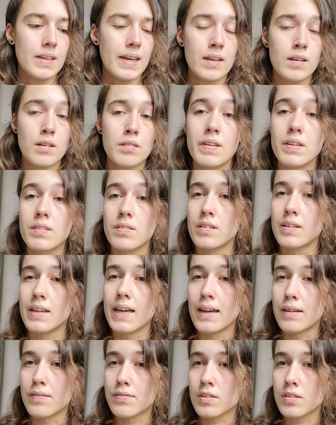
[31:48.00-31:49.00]
of as an
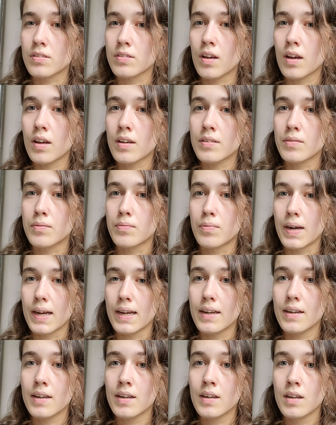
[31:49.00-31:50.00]
afterthought,
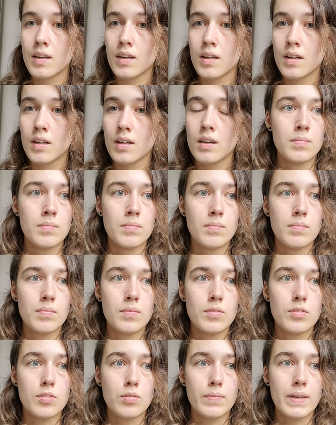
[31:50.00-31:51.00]
right?
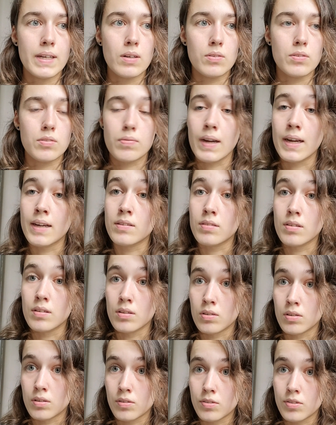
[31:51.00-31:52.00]
So when you're trying to
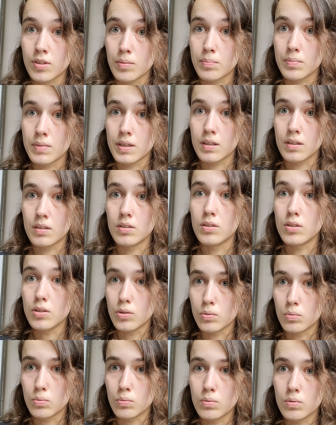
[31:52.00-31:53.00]
learn something
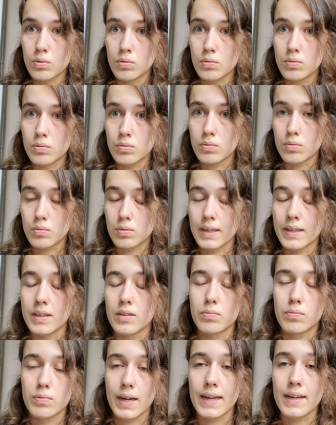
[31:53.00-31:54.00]
new, like
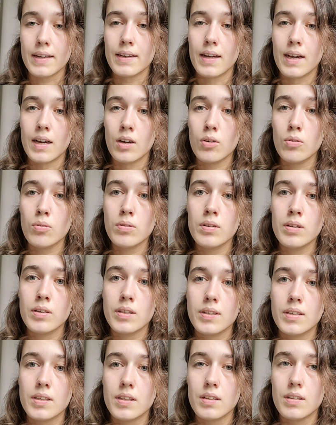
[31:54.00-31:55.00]
right now,
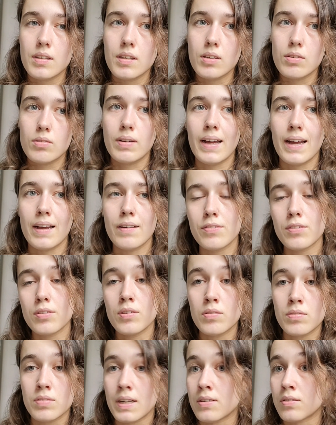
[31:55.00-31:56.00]
you have to
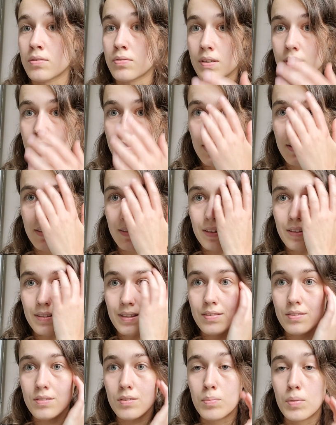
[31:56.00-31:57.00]
use extroverted sensing.
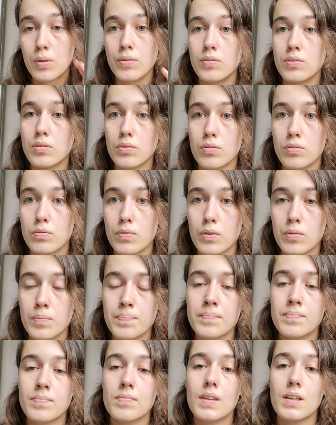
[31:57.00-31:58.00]
That's the most useful.
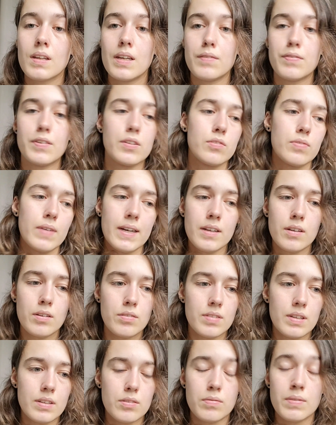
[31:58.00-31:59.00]
If you try to use
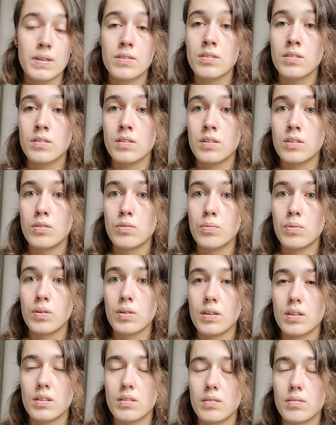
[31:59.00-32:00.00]
intuition, you will